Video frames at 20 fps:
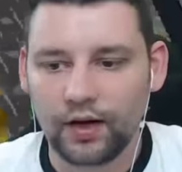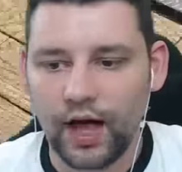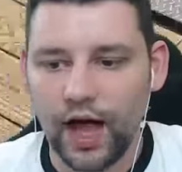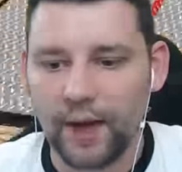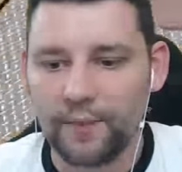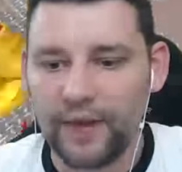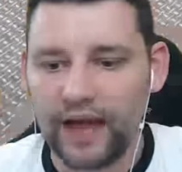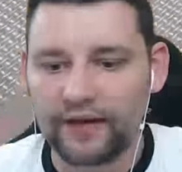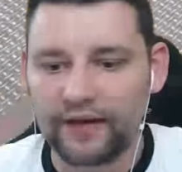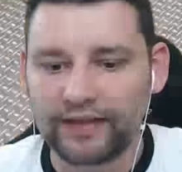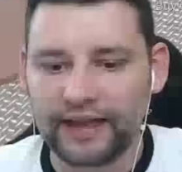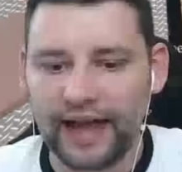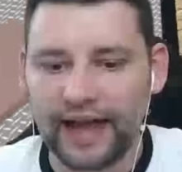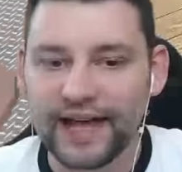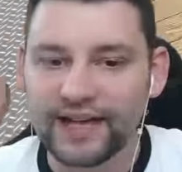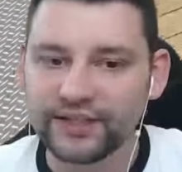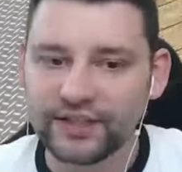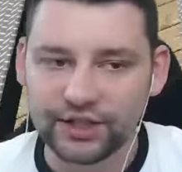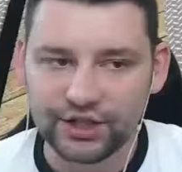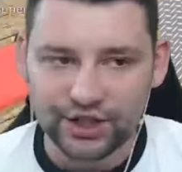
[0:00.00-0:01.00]
I may have to
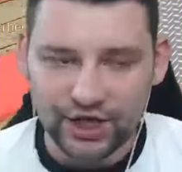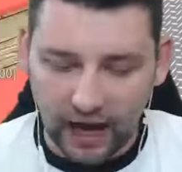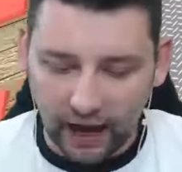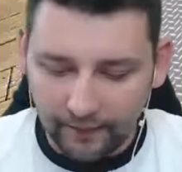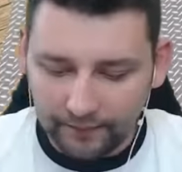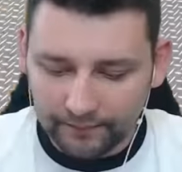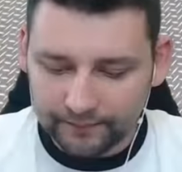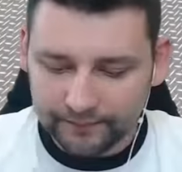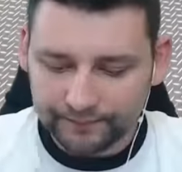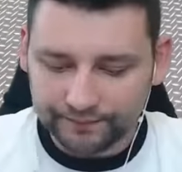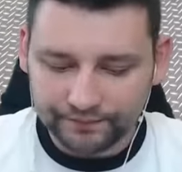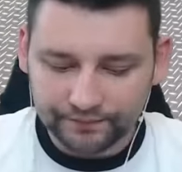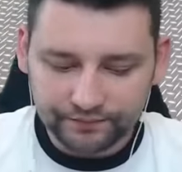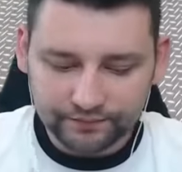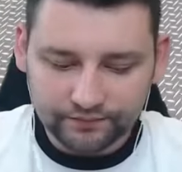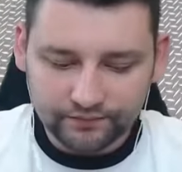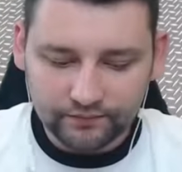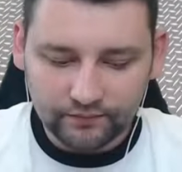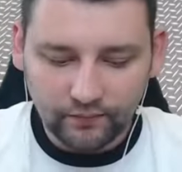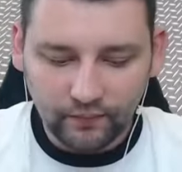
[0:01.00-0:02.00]
ask the chat.
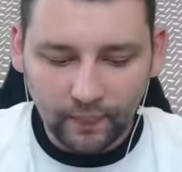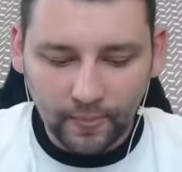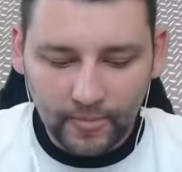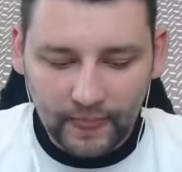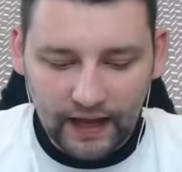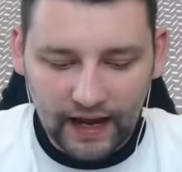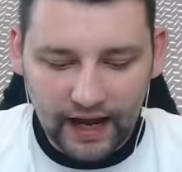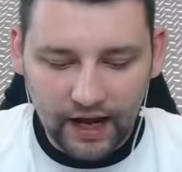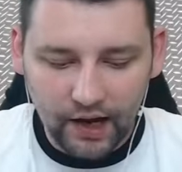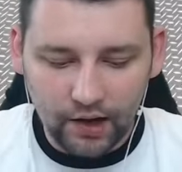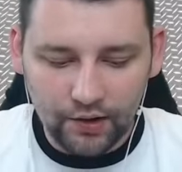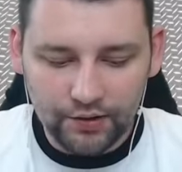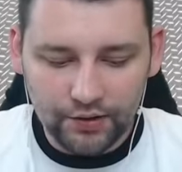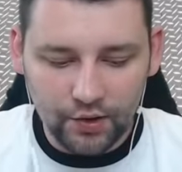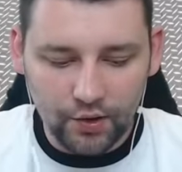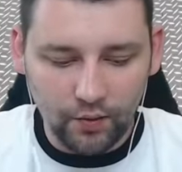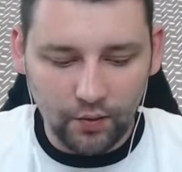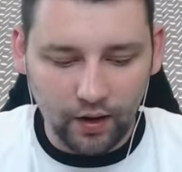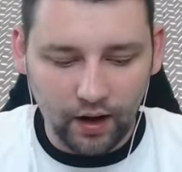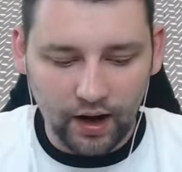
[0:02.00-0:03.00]
How
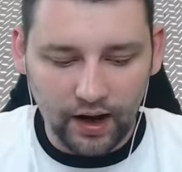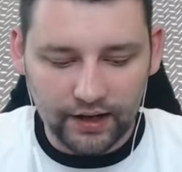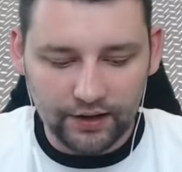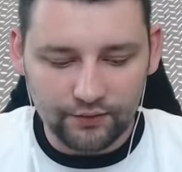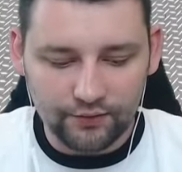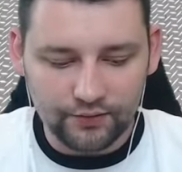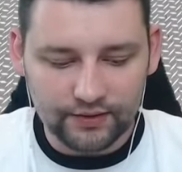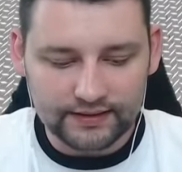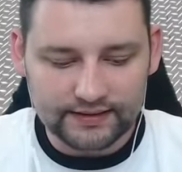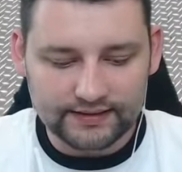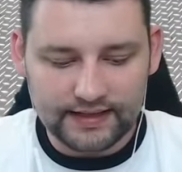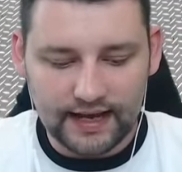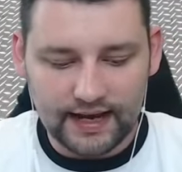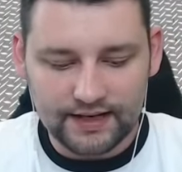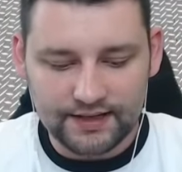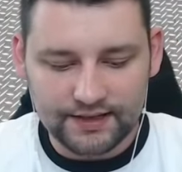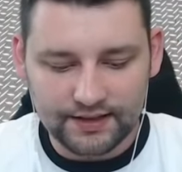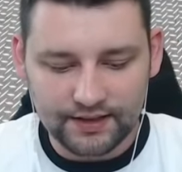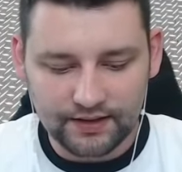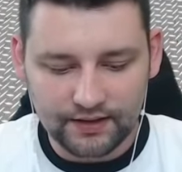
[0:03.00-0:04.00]
do I
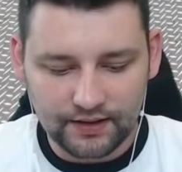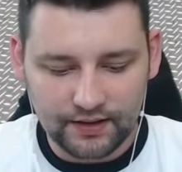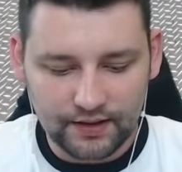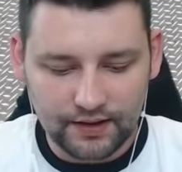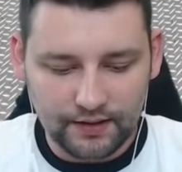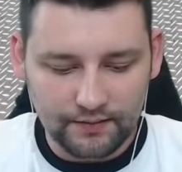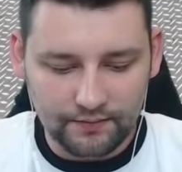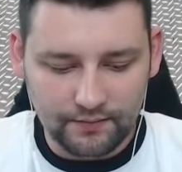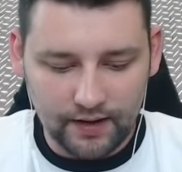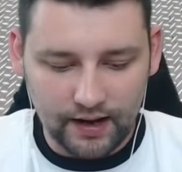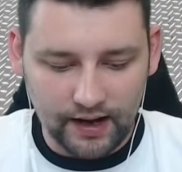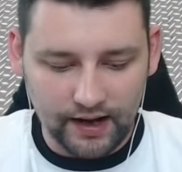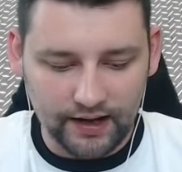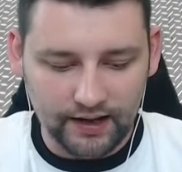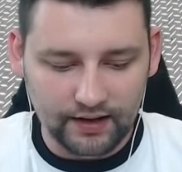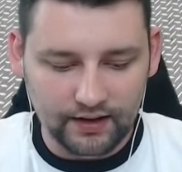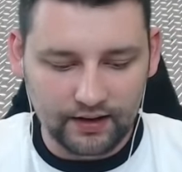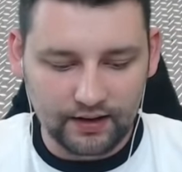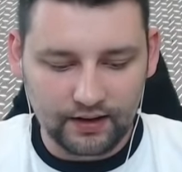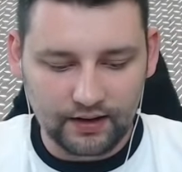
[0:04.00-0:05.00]
reset
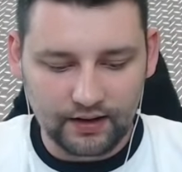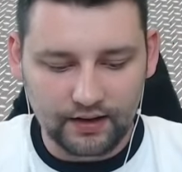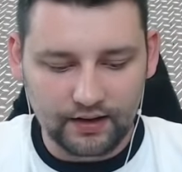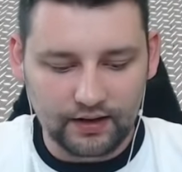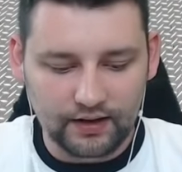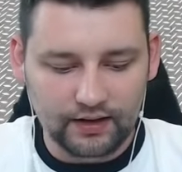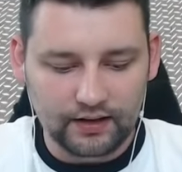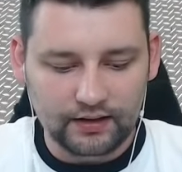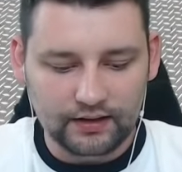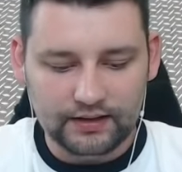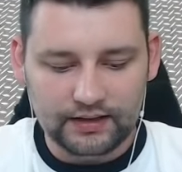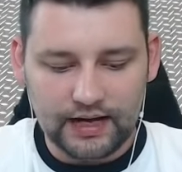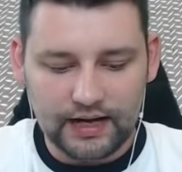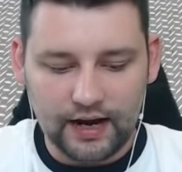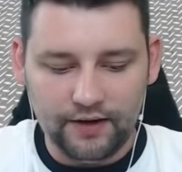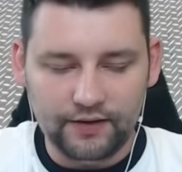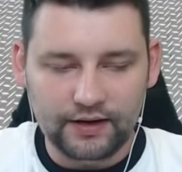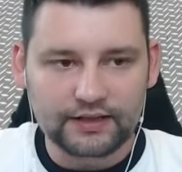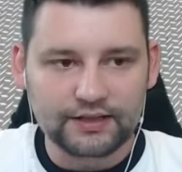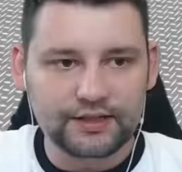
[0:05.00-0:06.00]
my
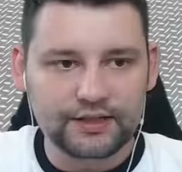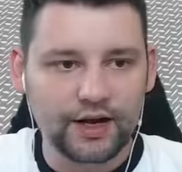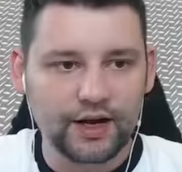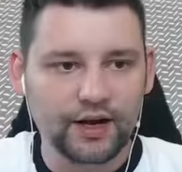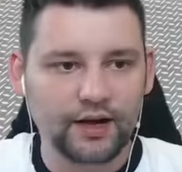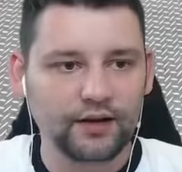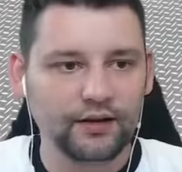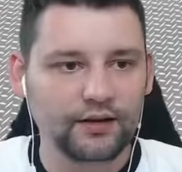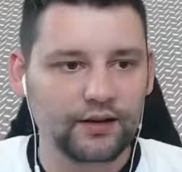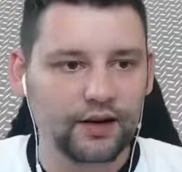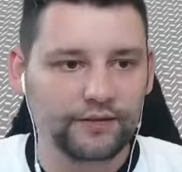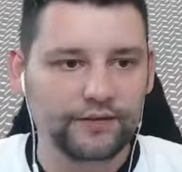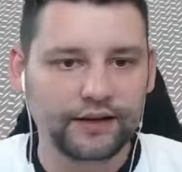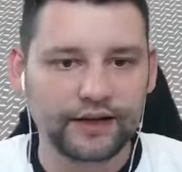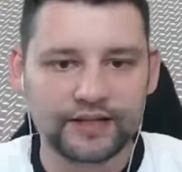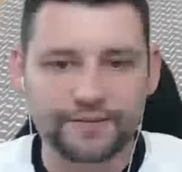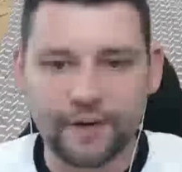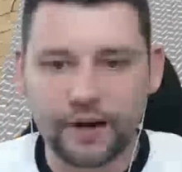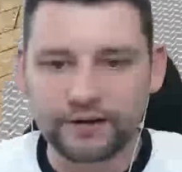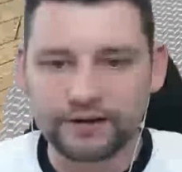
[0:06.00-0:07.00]
character? I think I
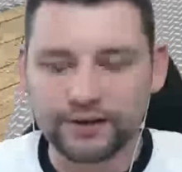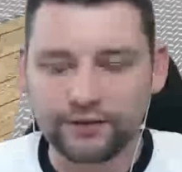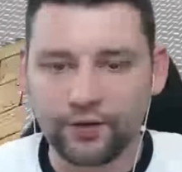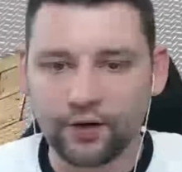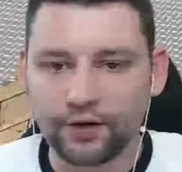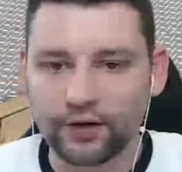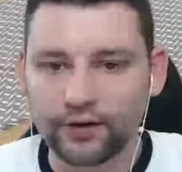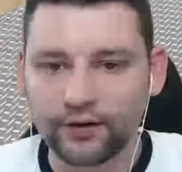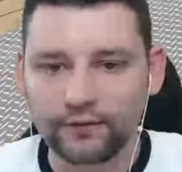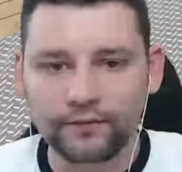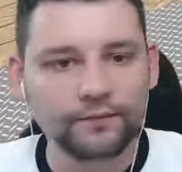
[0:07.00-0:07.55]
spelled it wrong.